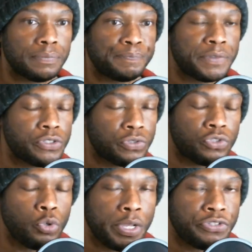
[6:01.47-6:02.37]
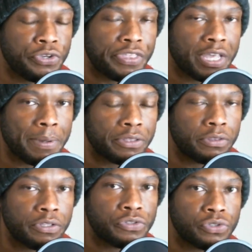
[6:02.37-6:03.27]
There's two ways you can think
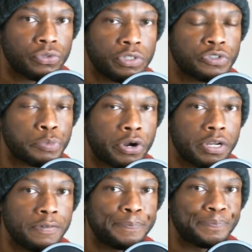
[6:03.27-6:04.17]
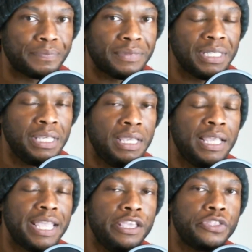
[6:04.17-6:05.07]
about this part.
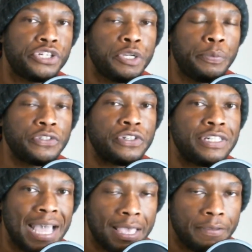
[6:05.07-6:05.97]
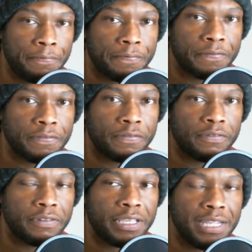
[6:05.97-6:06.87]
Either she puts a knife
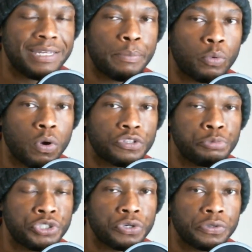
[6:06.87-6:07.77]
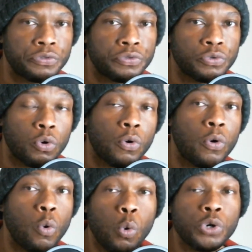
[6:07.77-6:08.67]
in Deborah Wasserman Schultz,
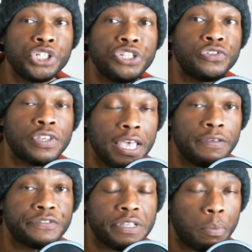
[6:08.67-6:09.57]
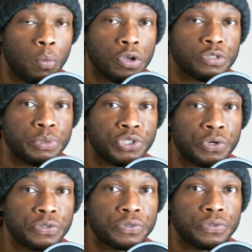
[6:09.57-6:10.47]
or she saves Deborah Wasserman
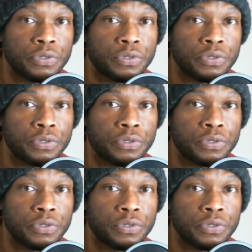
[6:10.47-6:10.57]
Schultz.